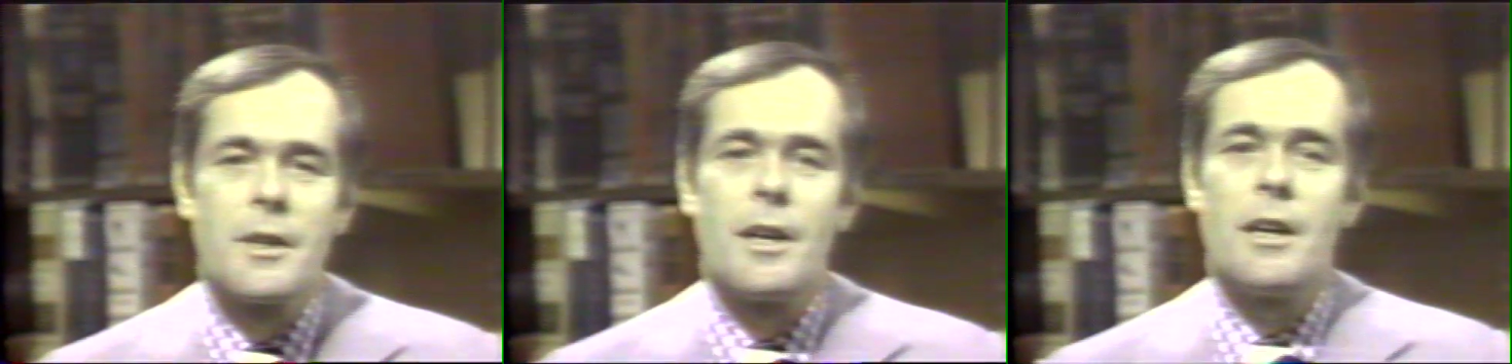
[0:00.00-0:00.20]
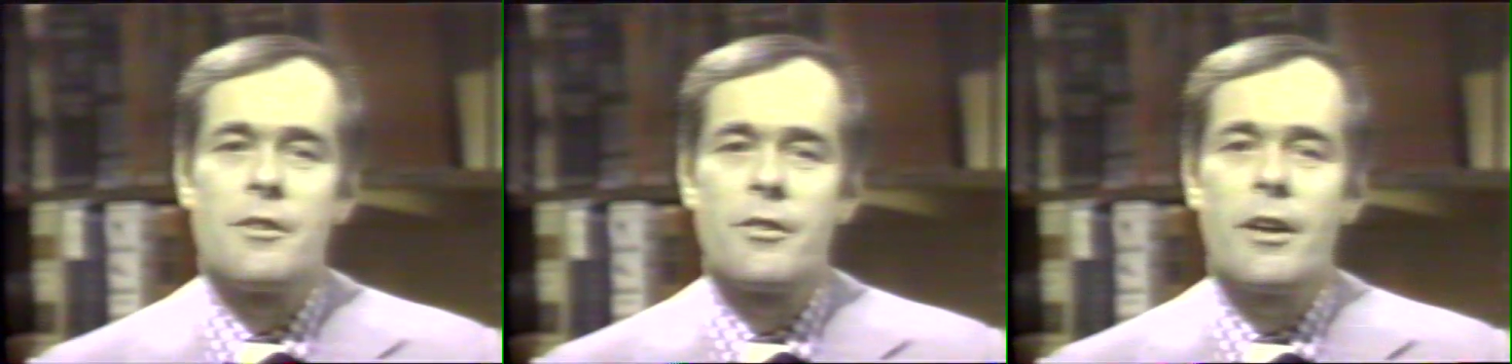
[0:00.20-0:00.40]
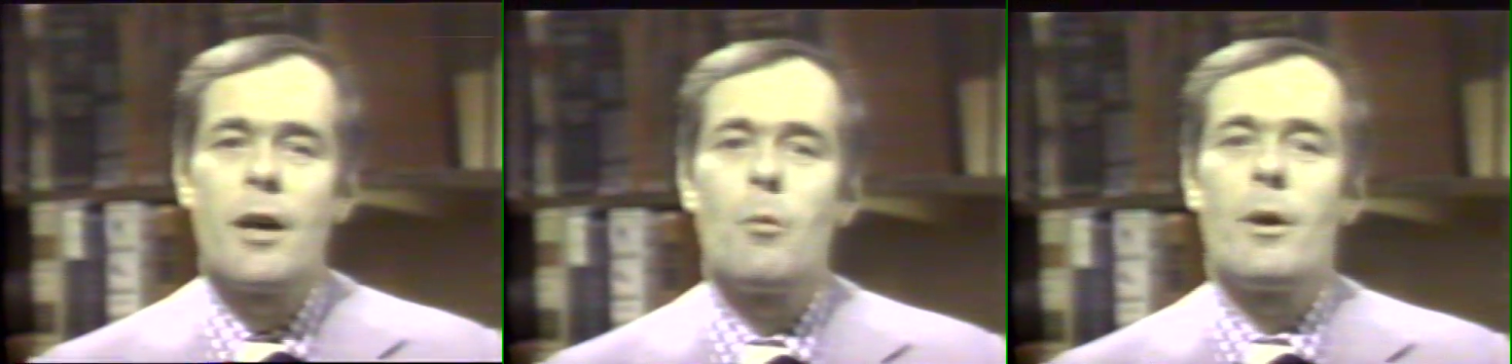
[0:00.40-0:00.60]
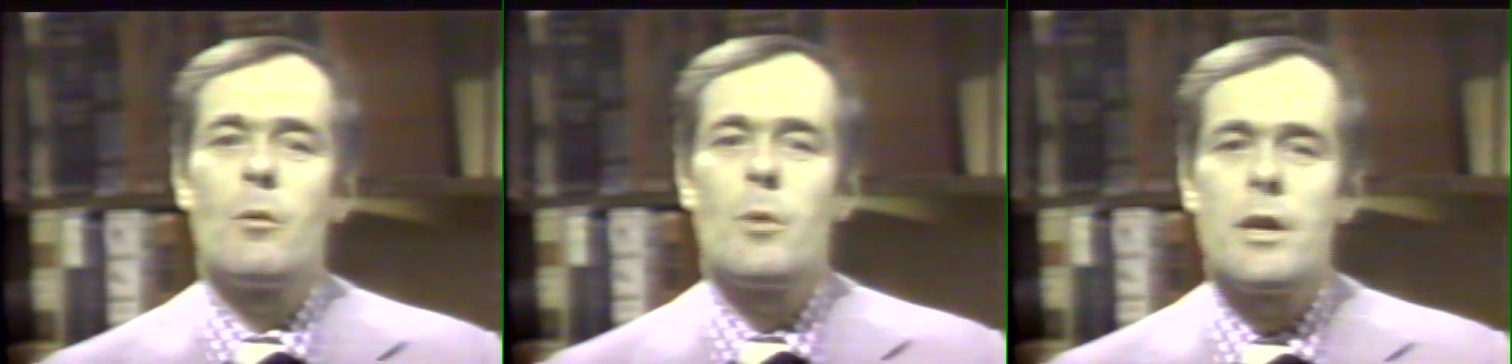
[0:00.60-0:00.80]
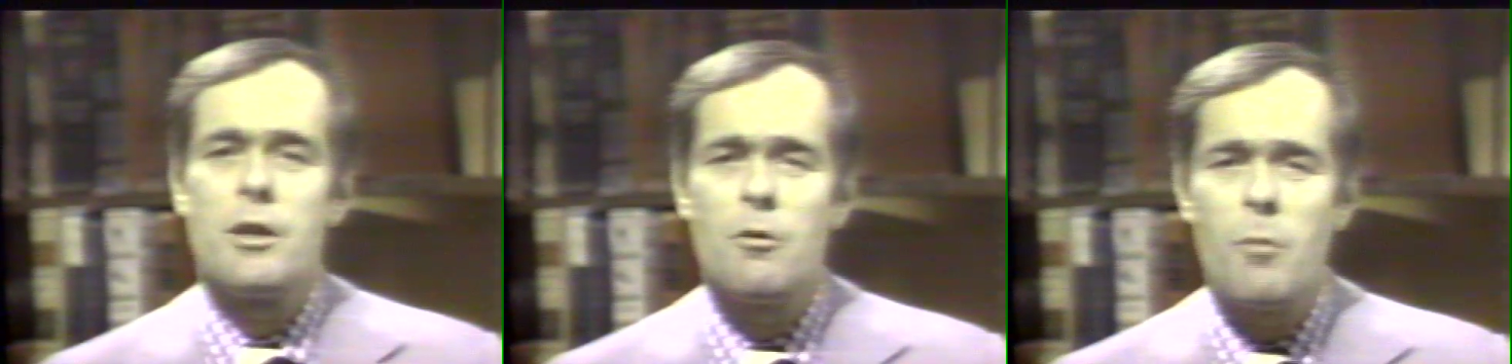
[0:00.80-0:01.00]
I say,
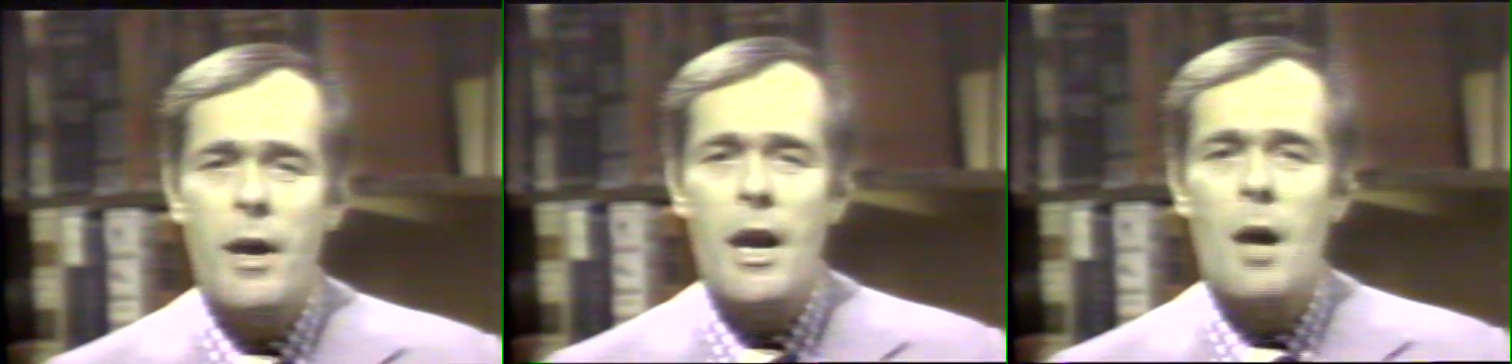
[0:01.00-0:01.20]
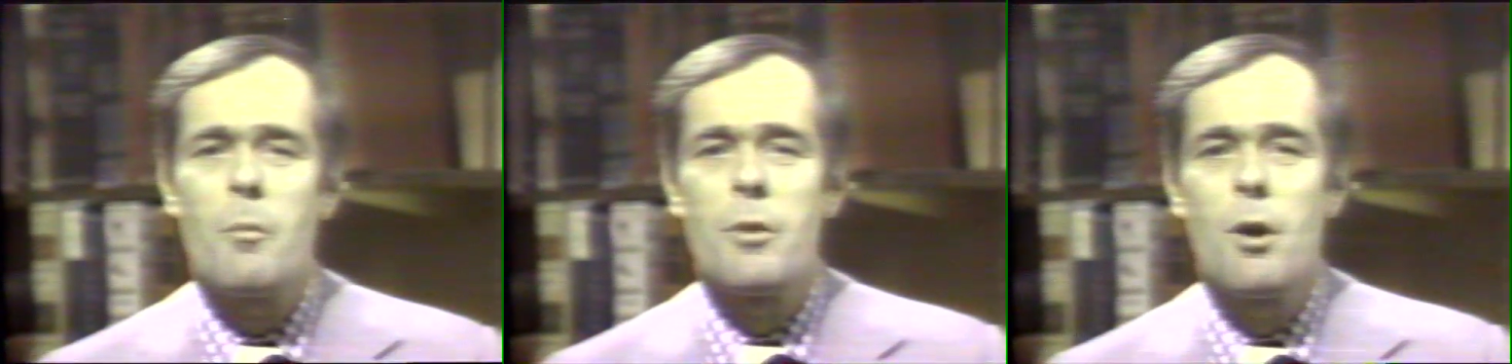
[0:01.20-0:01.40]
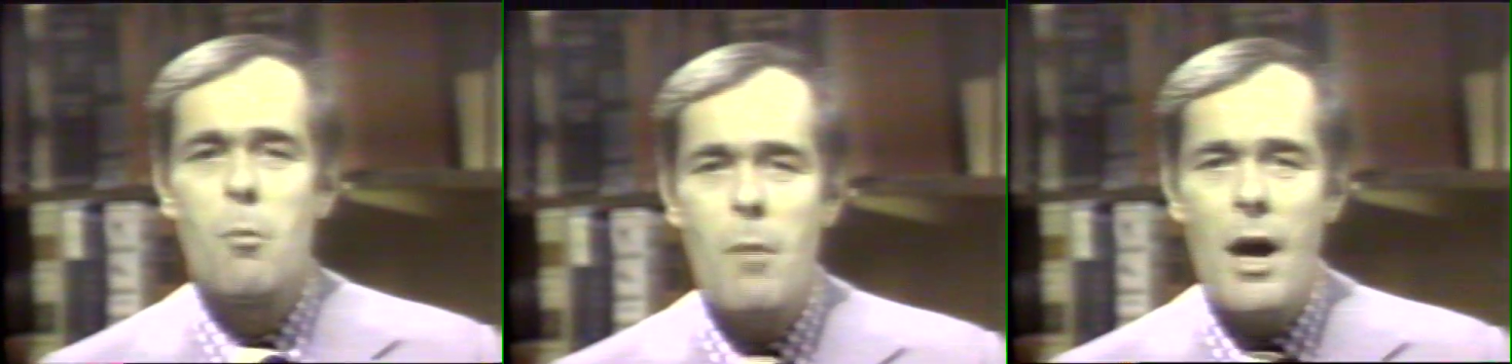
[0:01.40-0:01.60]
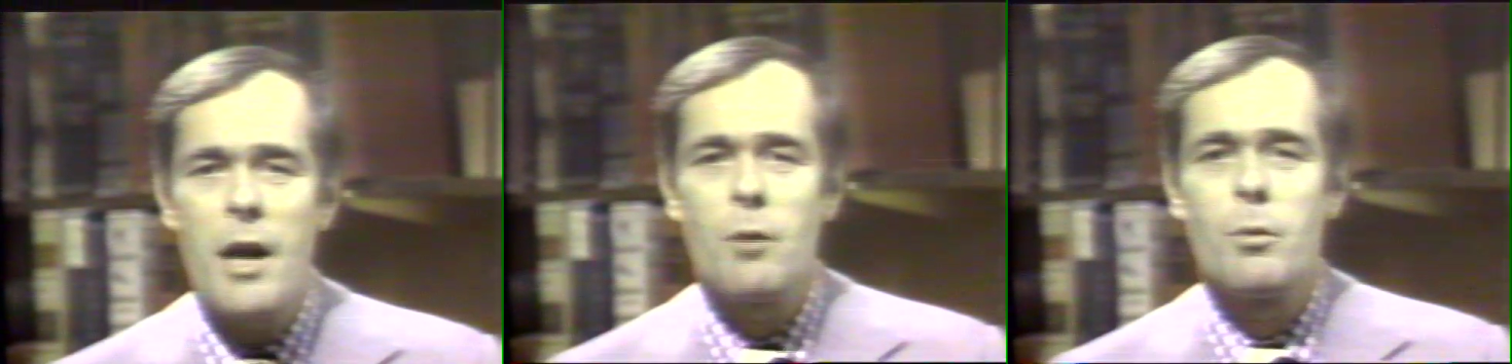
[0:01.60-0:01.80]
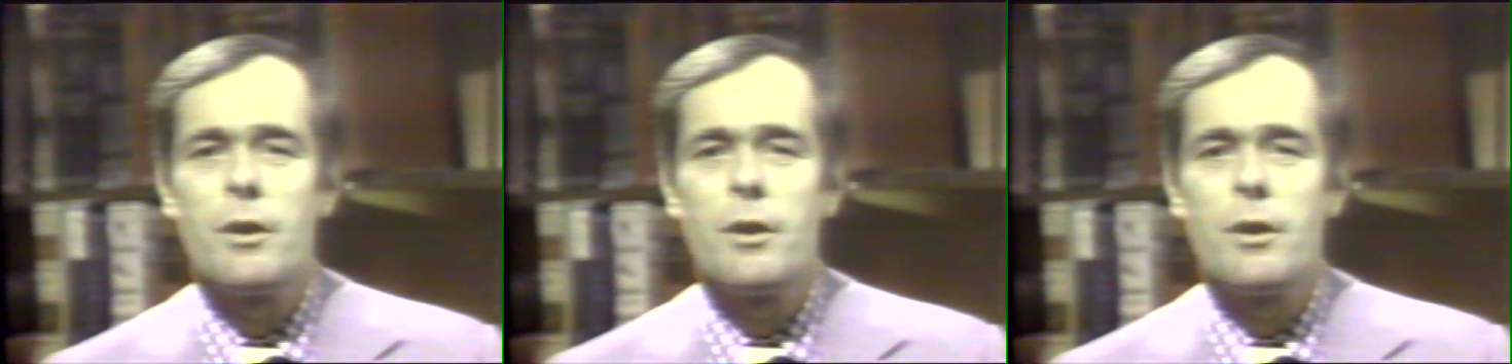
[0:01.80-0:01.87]
when you made up your mind